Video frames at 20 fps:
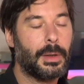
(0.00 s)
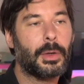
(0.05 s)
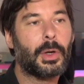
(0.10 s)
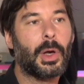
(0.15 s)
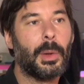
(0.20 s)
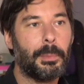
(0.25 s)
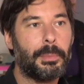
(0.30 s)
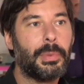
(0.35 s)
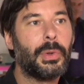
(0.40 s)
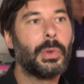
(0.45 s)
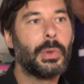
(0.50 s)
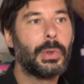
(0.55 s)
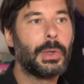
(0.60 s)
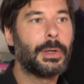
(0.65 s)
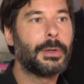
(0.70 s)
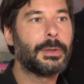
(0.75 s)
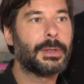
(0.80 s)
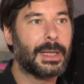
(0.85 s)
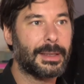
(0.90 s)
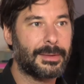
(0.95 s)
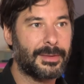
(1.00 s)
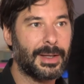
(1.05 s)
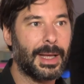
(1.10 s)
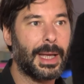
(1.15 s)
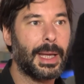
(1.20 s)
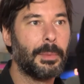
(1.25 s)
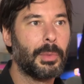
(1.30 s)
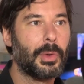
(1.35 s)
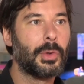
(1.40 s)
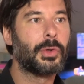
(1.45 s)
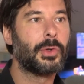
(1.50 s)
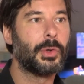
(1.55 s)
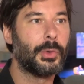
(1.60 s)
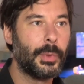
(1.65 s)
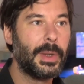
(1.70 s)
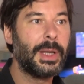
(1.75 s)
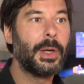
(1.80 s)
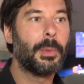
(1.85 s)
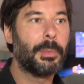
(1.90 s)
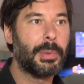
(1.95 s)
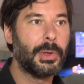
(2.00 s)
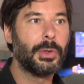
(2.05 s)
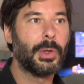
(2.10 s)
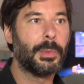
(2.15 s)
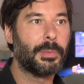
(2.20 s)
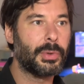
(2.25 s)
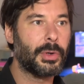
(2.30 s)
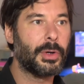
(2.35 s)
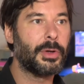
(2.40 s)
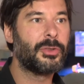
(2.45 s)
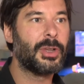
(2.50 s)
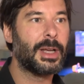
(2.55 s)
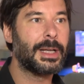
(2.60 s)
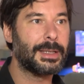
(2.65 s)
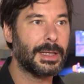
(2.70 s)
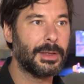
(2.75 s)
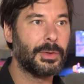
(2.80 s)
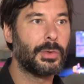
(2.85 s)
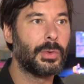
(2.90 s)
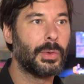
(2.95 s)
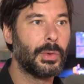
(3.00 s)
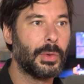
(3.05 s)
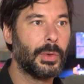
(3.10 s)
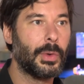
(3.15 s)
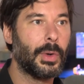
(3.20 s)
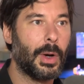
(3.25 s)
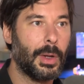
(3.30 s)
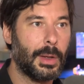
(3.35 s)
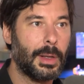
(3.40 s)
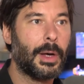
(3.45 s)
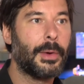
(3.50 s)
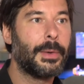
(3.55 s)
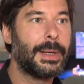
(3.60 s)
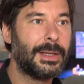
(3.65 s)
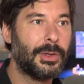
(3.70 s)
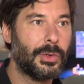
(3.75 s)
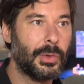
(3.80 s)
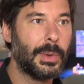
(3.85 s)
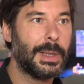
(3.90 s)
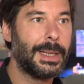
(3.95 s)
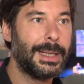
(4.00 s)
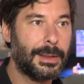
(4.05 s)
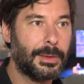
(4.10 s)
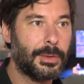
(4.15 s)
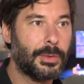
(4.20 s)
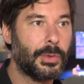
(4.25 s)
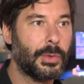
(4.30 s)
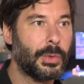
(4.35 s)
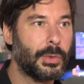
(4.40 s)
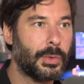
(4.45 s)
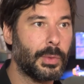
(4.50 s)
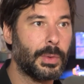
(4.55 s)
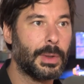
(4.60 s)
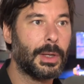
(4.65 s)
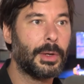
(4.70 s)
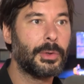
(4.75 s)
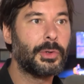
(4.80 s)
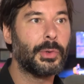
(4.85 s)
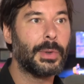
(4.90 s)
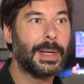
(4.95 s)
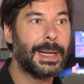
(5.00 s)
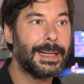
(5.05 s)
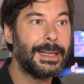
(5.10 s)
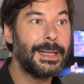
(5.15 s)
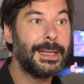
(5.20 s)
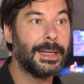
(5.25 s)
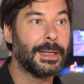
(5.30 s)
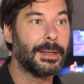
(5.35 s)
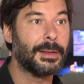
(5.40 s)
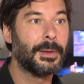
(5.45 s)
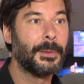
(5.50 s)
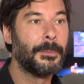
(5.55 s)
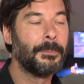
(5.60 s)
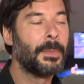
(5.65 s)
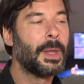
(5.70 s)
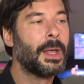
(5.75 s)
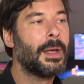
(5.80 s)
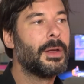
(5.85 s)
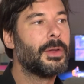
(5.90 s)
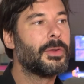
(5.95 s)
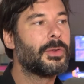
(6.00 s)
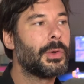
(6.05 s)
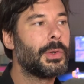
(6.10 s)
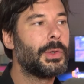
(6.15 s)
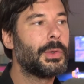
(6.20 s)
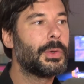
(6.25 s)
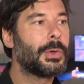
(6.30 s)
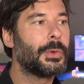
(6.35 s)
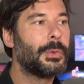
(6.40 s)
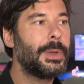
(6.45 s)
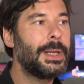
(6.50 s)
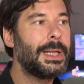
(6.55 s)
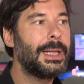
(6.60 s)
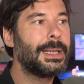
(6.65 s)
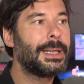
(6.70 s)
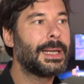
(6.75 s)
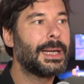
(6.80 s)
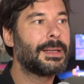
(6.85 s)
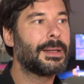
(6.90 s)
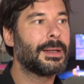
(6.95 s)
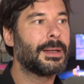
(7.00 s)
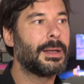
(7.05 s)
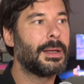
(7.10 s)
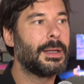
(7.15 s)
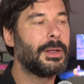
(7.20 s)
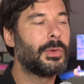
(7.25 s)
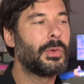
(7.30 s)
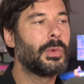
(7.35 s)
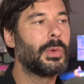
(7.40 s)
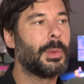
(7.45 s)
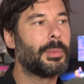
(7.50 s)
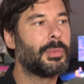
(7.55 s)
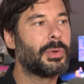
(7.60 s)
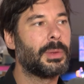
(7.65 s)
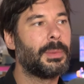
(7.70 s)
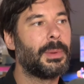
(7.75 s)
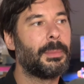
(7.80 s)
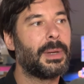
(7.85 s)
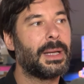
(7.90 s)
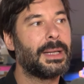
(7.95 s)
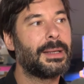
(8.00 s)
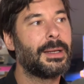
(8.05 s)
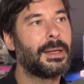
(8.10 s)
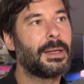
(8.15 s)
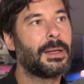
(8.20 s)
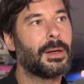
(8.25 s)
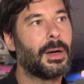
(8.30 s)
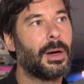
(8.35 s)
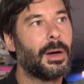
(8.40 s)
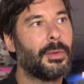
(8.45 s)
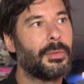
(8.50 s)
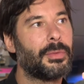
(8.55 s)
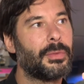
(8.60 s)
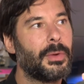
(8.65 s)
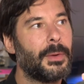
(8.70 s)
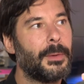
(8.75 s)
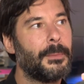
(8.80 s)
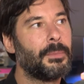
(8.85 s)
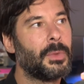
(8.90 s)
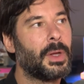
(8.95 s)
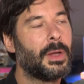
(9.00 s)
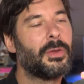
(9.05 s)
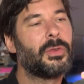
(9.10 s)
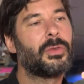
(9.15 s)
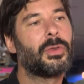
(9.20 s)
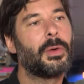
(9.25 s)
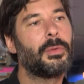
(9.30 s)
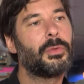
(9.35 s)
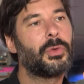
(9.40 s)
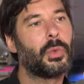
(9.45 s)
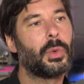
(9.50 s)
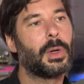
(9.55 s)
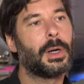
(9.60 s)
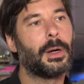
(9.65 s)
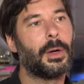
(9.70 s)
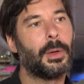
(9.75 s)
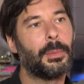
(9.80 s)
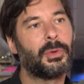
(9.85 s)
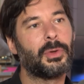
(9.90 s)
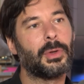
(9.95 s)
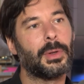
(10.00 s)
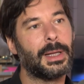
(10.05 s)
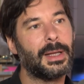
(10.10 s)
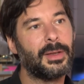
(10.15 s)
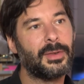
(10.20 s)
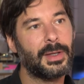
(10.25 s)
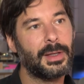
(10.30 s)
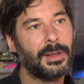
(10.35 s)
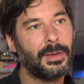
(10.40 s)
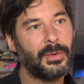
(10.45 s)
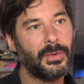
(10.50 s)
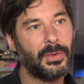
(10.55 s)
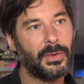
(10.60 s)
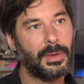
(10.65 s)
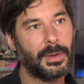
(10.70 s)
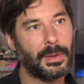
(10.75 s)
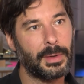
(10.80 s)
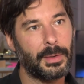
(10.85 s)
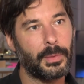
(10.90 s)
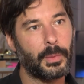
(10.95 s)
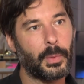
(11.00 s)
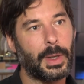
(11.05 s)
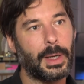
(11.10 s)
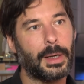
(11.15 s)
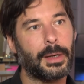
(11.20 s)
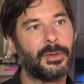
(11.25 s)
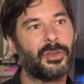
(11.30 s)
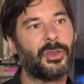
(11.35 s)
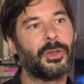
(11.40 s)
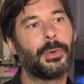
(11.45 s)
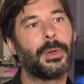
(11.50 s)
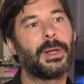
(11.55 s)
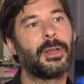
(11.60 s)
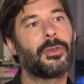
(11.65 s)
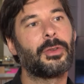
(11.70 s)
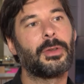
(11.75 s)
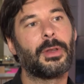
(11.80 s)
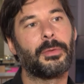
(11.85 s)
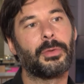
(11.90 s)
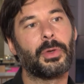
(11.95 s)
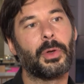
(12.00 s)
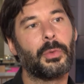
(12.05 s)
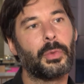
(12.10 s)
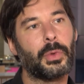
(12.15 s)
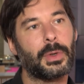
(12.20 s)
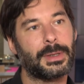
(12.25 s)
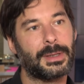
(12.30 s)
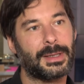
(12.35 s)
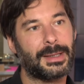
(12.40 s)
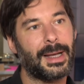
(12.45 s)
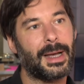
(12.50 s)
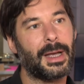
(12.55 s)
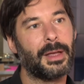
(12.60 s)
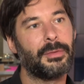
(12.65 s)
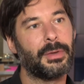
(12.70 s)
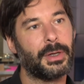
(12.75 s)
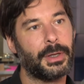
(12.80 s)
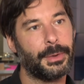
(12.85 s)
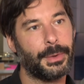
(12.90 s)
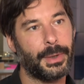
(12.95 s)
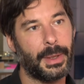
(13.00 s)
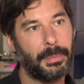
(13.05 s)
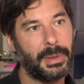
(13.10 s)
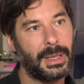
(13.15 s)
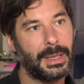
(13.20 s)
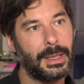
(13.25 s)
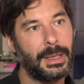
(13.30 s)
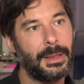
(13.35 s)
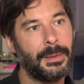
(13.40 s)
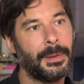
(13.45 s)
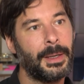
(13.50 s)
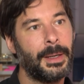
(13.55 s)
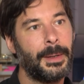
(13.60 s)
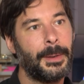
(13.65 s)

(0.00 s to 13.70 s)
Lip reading: computer that's able to reopen the project and to allow it to edit it. So you really get into a problematic of software obsolescence, where a generation of software die very rapidly,